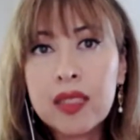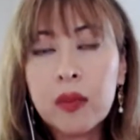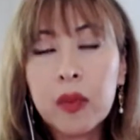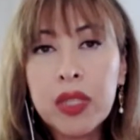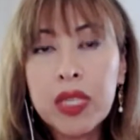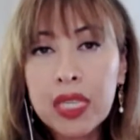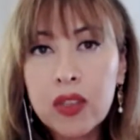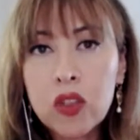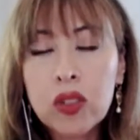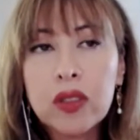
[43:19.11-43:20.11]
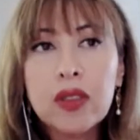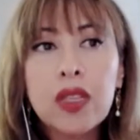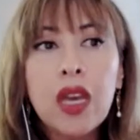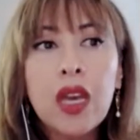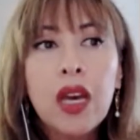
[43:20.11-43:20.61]
and publications,
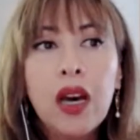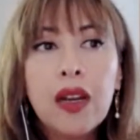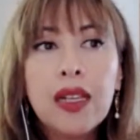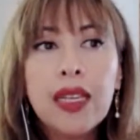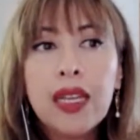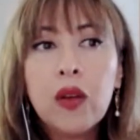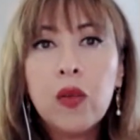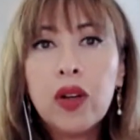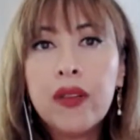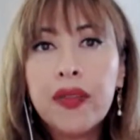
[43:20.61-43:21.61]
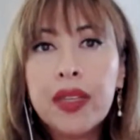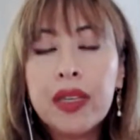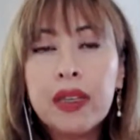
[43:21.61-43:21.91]
hardly anyone